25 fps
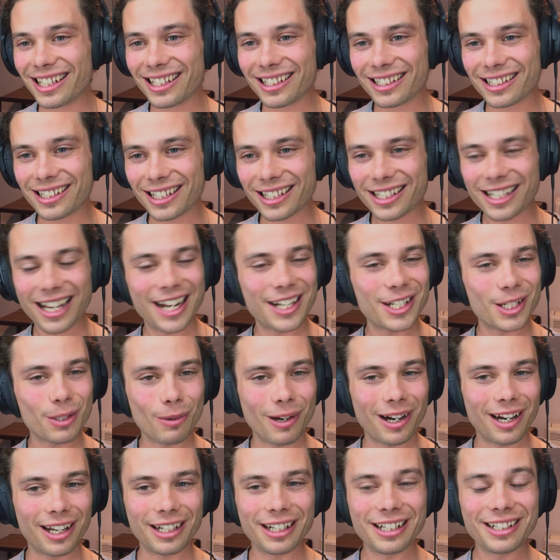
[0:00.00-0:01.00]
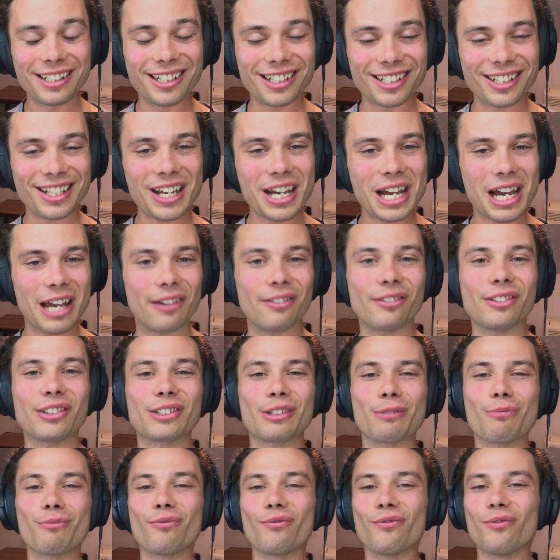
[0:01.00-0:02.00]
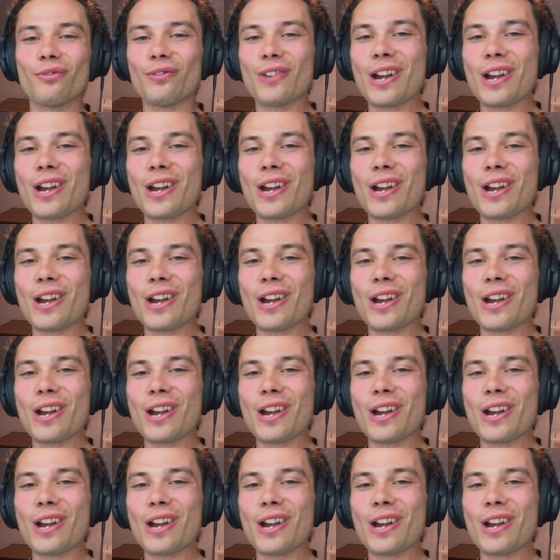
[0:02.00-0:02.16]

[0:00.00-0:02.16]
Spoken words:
Saskatchewan just have some